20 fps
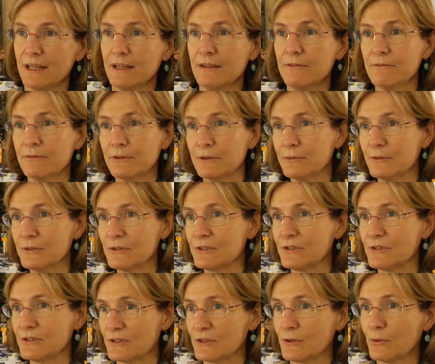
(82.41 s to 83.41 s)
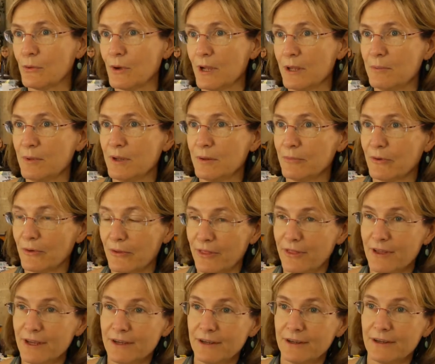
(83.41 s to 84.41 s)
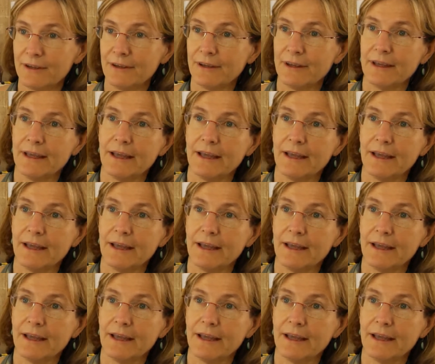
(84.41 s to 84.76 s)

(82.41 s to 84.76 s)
influences the way people think.